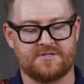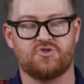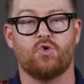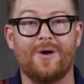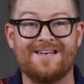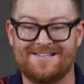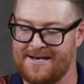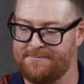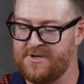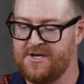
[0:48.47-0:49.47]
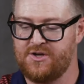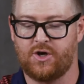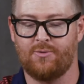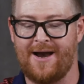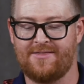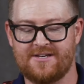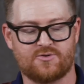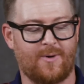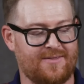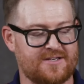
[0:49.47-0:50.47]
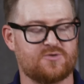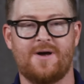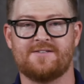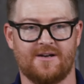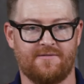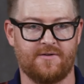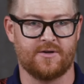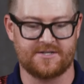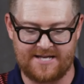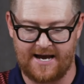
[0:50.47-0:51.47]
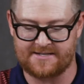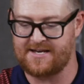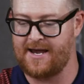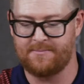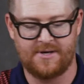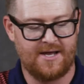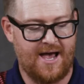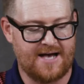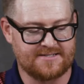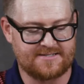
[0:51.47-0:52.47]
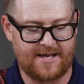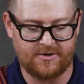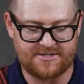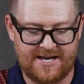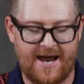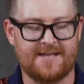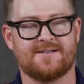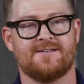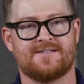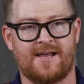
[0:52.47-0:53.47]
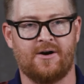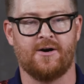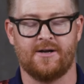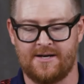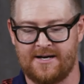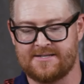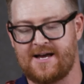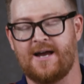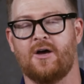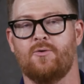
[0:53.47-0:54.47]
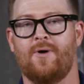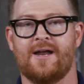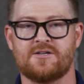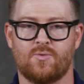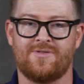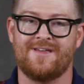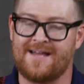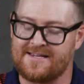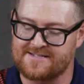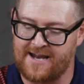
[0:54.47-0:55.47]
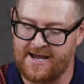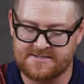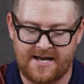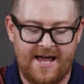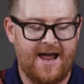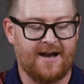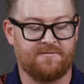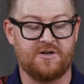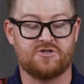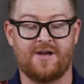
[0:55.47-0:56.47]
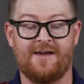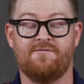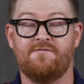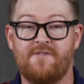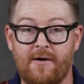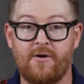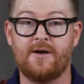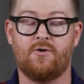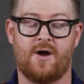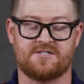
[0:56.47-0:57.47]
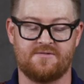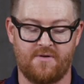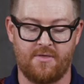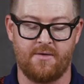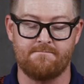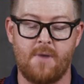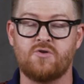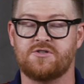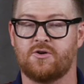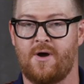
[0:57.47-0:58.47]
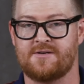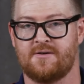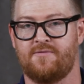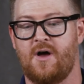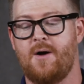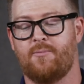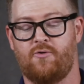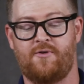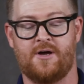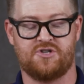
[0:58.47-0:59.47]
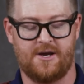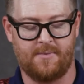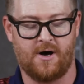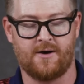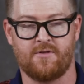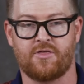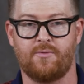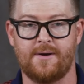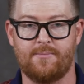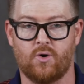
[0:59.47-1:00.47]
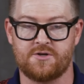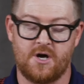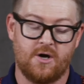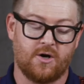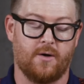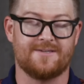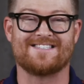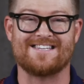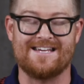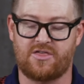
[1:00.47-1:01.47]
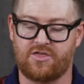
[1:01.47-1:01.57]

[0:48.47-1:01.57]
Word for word: It's a twin tip. You can ride it this way and this way. It's gonna feel the exact same. Has a centered stance, centered uh, side cut radius within that stance, and it features a very aggressive, the most aggressive profile shape out of the three boards, called C